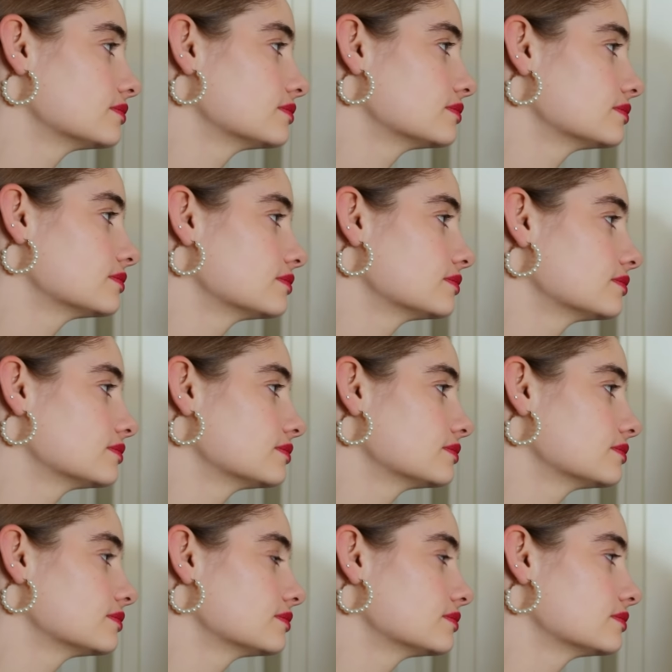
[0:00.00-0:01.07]

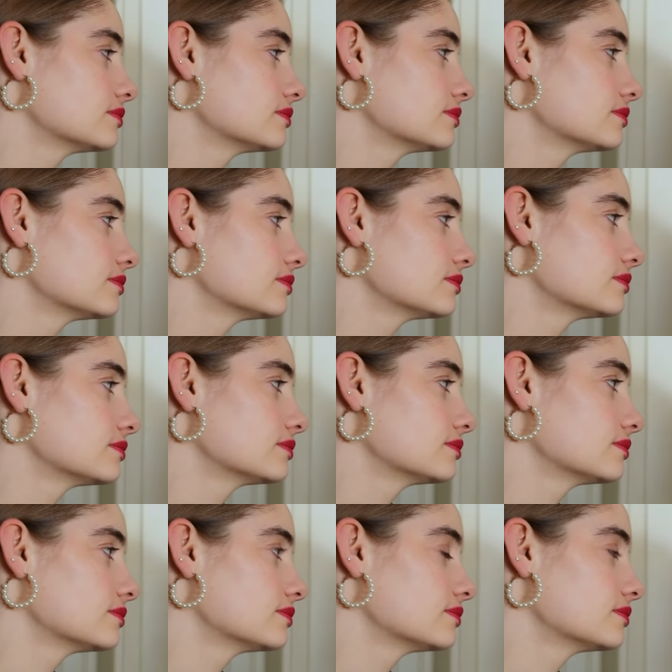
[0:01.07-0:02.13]
This person isn't speaking.